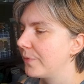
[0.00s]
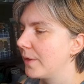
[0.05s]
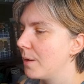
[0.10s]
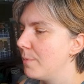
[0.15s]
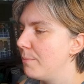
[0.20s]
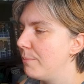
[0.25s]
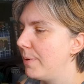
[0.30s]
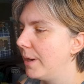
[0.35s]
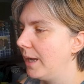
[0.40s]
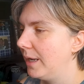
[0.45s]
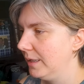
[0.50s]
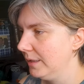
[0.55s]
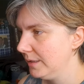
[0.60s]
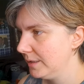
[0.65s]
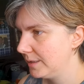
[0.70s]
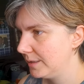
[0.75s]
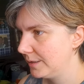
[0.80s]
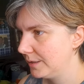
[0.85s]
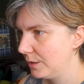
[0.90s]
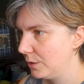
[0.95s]

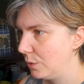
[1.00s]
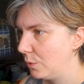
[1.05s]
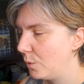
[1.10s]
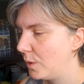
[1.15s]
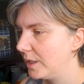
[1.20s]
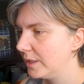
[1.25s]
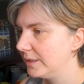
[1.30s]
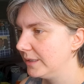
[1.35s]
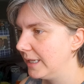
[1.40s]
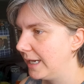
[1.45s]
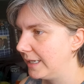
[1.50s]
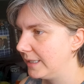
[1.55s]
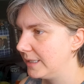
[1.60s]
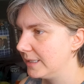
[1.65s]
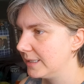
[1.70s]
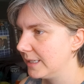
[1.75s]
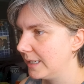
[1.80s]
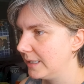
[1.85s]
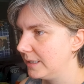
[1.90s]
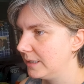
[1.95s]
But what I
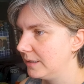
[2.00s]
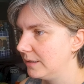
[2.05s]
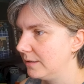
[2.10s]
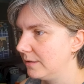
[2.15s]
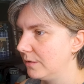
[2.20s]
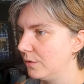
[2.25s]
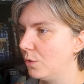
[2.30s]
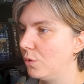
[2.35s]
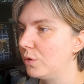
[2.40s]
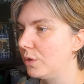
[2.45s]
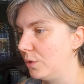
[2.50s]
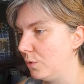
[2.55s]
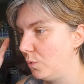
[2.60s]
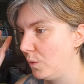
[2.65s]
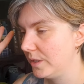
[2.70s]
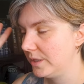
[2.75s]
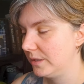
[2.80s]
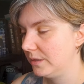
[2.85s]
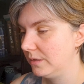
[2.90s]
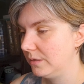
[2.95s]
decided, or
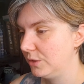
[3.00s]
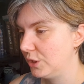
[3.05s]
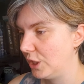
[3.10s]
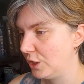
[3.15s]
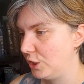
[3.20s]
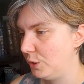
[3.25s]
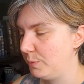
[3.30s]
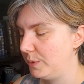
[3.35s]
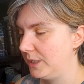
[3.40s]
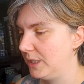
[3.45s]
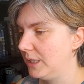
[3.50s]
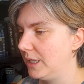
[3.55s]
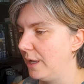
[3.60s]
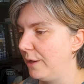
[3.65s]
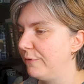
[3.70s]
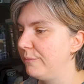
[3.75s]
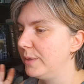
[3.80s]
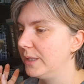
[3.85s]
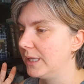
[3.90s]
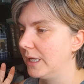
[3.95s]
what ChatGPT
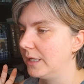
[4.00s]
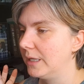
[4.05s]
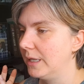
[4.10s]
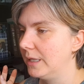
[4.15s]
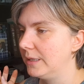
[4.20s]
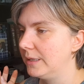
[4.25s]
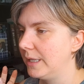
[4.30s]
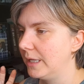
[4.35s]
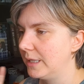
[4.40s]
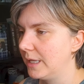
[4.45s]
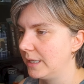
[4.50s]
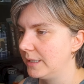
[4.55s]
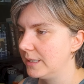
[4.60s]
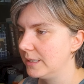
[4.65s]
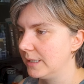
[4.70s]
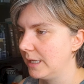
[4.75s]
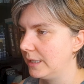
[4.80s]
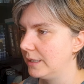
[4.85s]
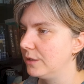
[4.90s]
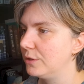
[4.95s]
gave me, and then I
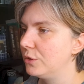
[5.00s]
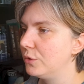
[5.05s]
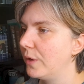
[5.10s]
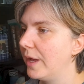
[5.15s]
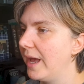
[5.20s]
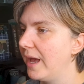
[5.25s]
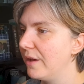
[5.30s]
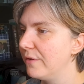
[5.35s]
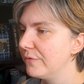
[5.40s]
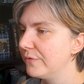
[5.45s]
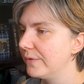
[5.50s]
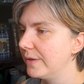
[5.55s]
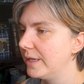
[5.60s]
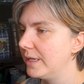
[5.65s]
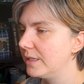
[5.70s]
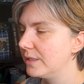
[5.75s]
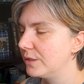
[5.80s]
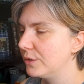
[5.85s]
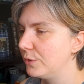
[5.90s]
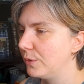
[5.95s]
decided to have,
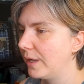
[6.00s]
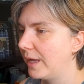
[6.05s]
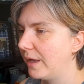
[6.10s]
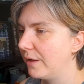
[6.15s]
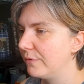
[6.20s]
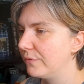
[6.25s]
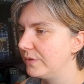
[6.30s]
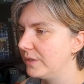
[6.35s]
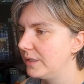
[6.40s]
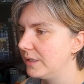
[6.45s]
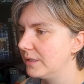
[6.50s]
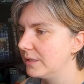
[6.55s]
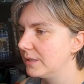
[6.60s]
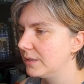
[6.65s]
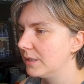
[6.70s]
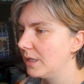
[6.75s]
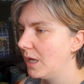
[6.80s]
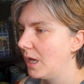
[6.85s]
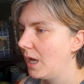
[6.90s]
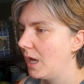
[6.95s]
is to have
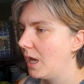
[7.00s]
this